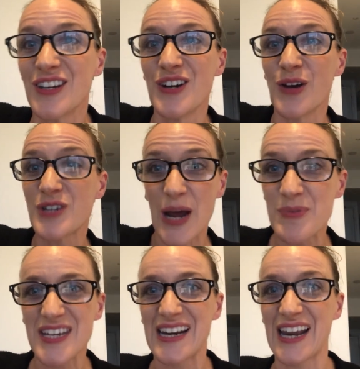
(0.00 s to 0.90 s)
you know,
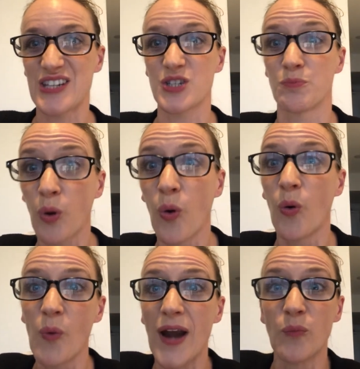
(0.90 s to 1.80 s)
10% less
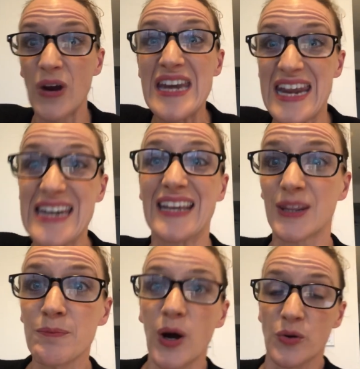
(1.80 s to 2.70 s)
support when we need it
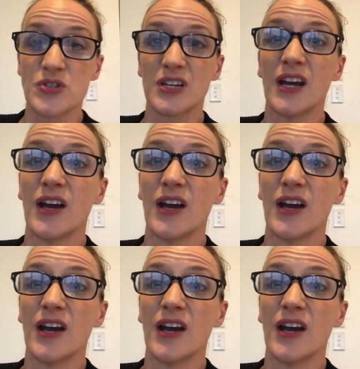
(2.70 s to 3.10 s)
the most,